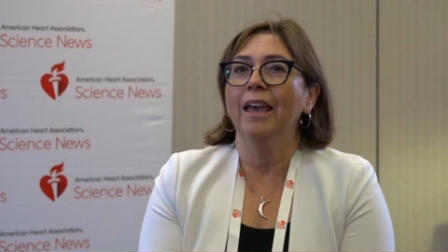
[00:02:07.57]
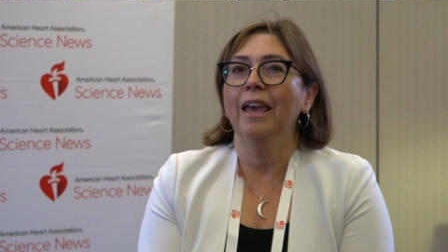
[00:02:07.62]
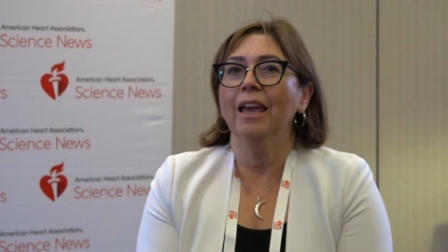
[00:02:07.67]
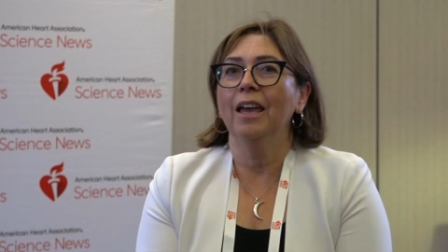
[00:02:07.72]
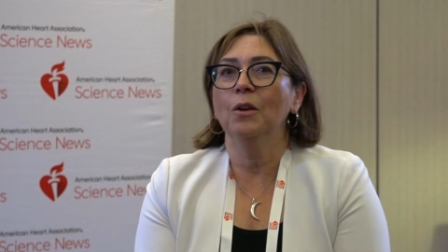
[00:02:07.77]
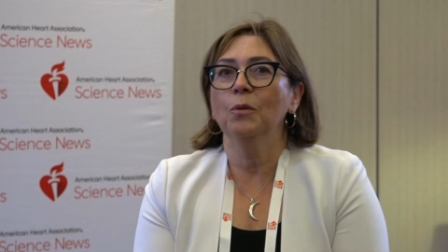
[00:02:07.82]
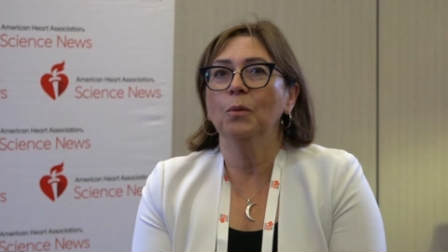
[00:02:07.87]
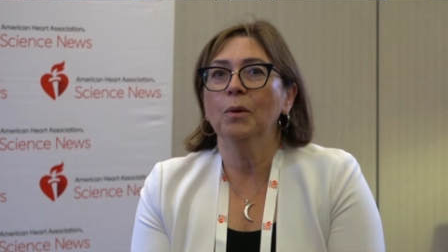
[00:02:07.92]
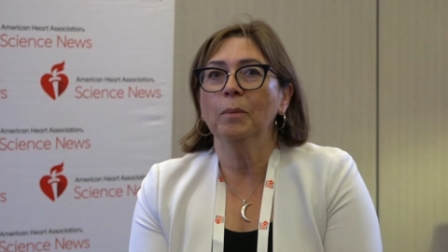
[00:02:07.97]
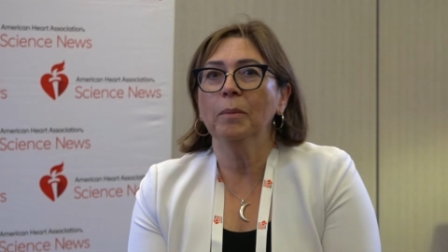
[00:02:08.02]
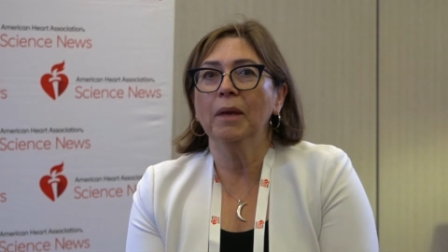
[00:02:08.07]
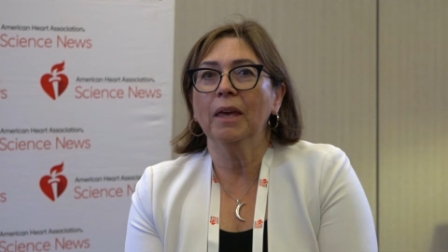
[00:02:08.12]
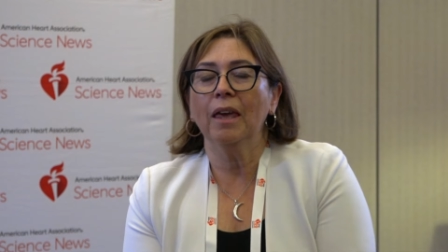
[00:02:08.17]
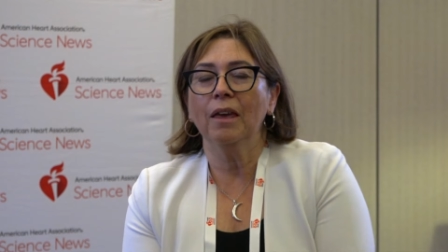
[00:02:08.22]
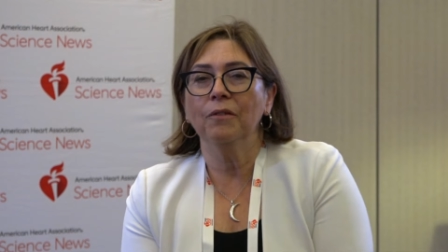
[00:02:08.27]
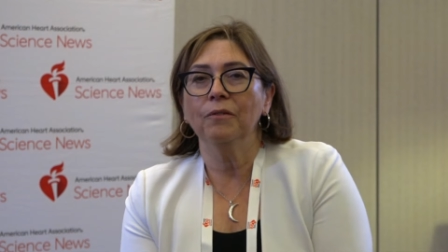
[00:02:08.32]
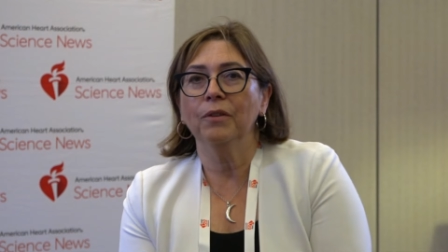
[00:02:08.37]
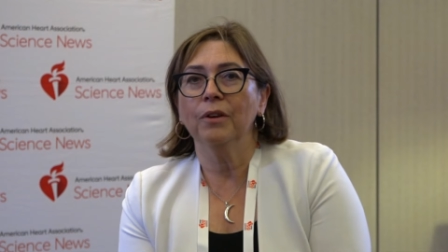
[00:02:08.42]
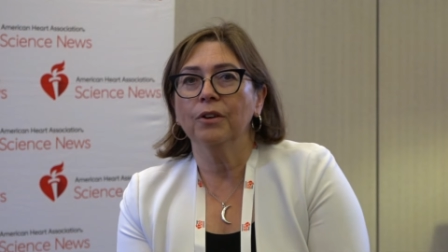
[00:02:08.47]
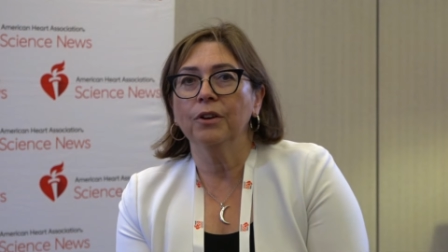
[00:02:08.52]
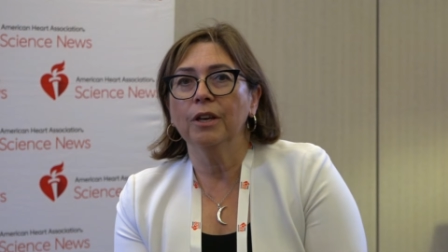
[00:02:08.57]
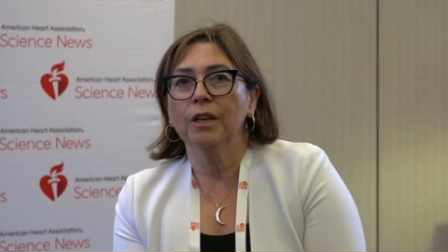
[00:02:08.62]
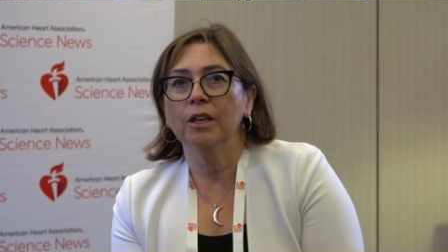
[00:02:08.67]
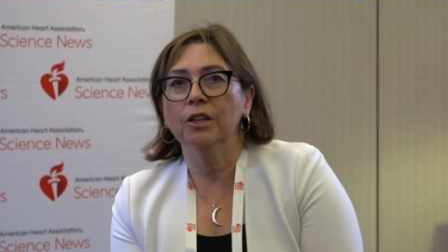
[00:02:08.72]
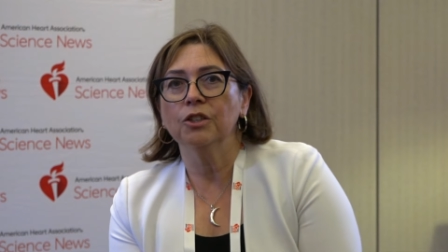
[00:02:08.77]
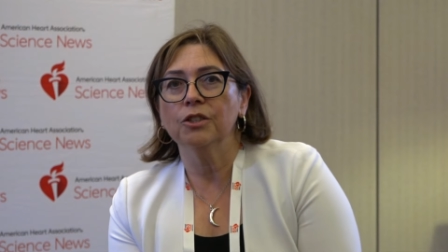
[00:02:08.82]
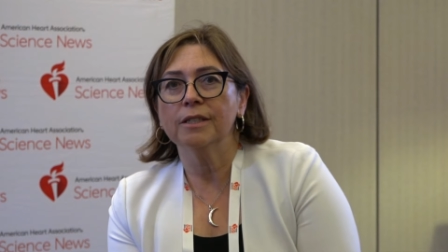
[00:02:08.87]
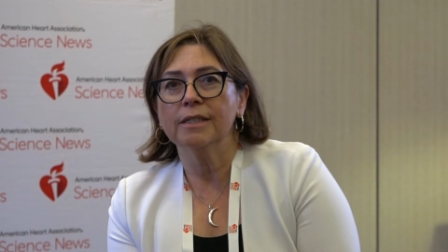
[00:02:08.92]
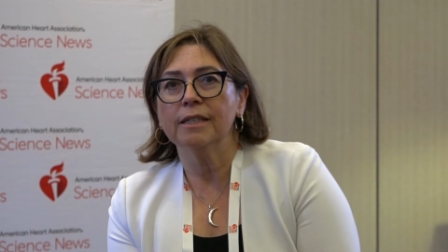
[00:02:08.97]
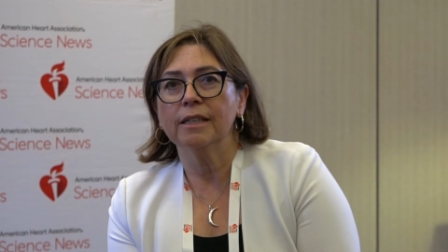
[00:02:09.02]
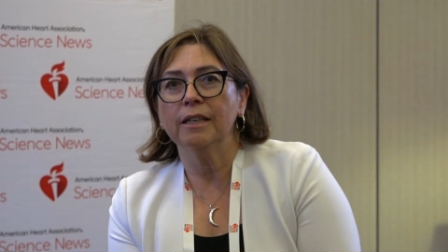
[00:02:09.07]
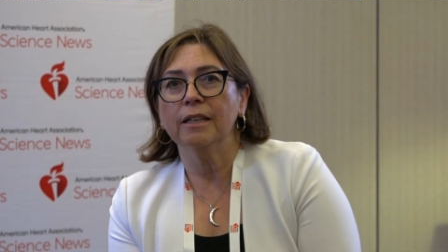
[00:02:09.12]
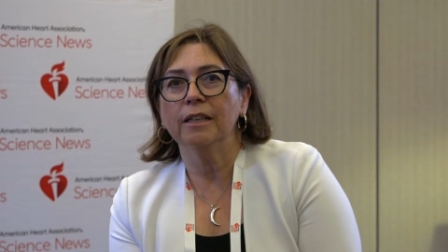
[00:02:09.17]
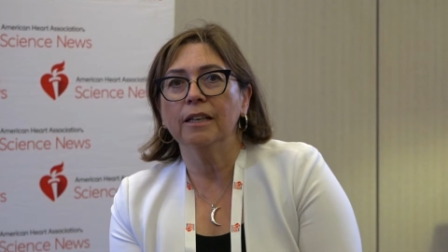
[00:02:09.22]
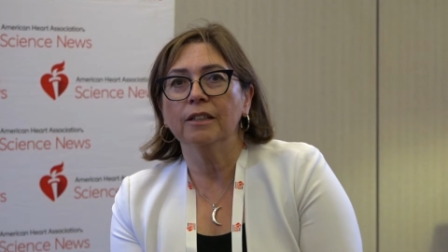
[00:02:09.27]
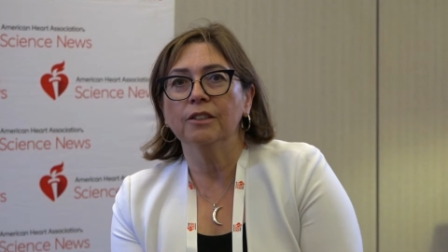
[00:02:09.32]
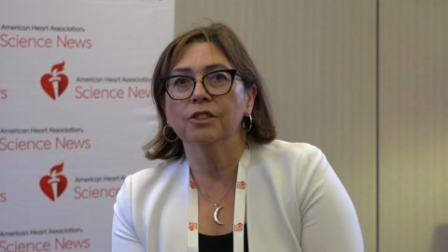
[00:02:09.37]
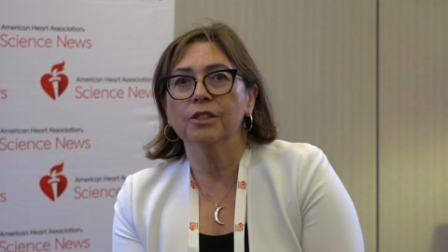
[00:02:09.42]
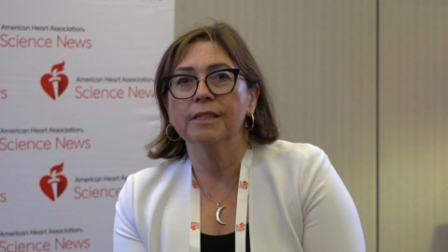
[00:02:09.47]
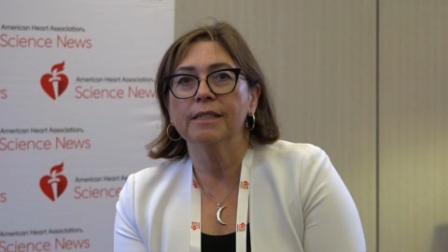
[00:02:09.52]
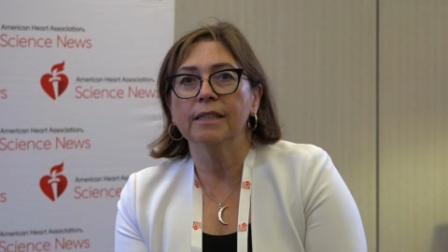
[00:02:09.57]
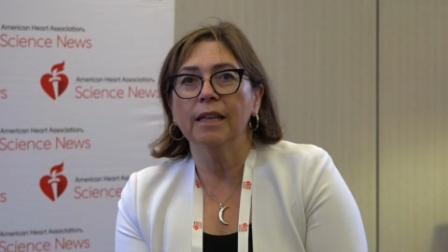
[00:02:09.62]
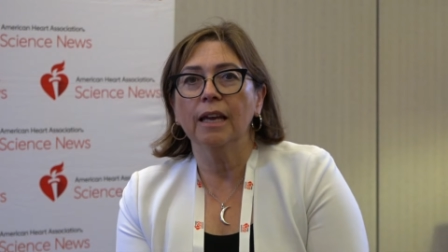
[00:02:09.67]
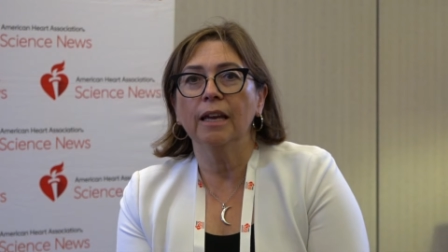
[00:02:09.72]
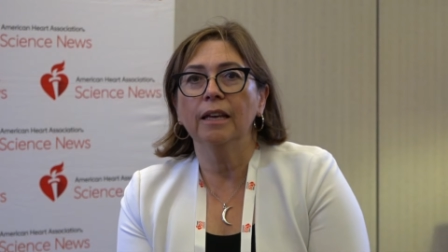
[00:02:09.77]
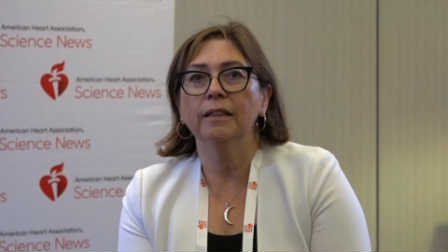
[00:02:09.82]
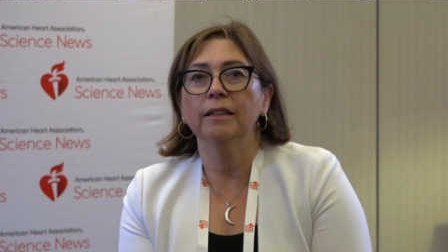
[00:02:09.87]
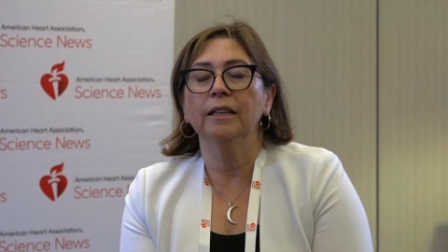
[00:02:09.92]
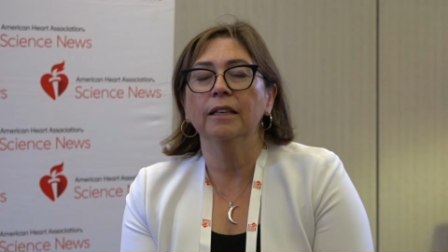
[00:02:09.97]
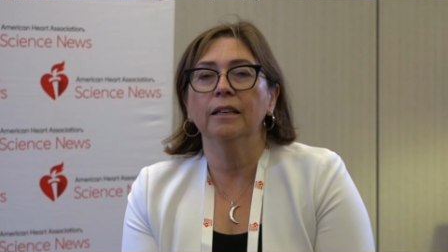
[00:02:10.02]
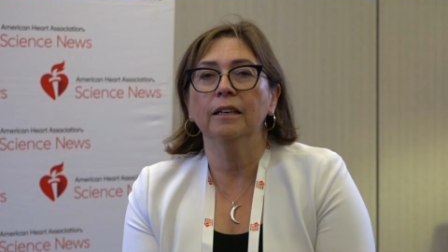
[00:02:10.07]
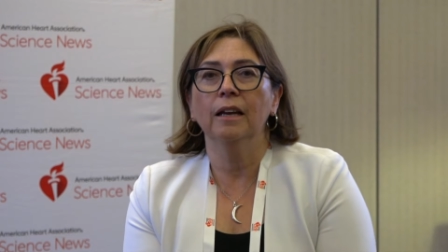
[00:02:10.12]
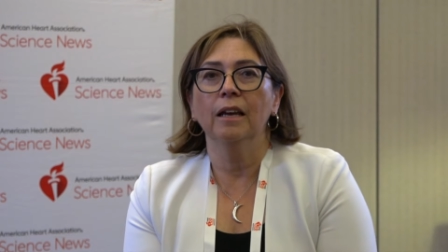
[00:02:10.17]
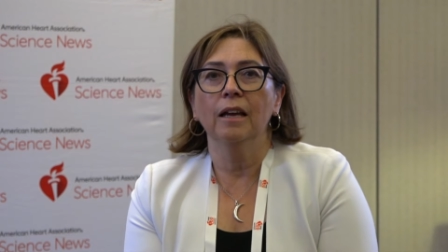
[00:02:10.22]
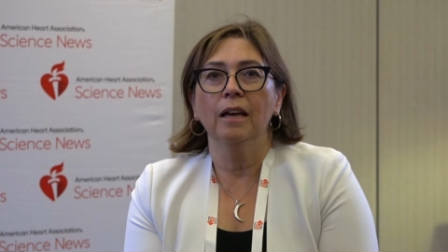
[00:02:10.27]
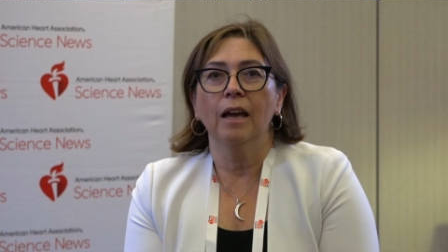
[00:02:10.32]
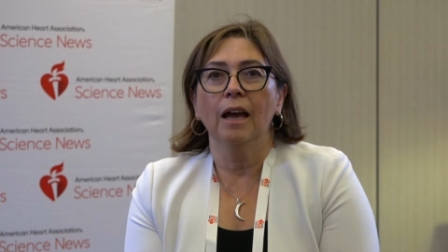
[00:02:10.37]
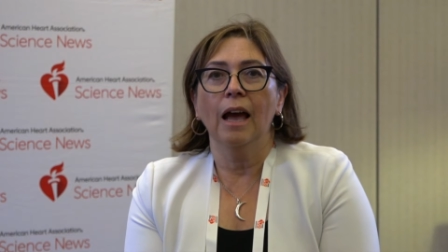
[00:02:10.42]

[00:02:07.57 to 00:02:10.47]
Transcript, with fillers: and we became very interested in understanding